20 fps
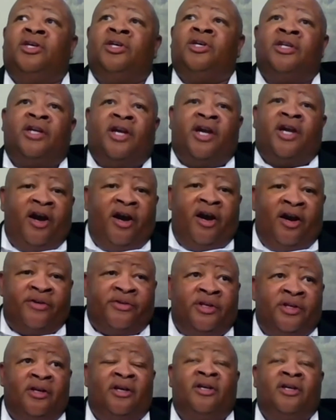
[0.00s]
good
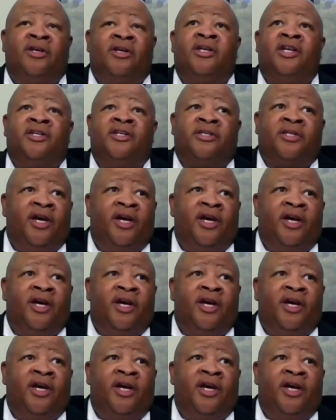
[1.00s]
character, good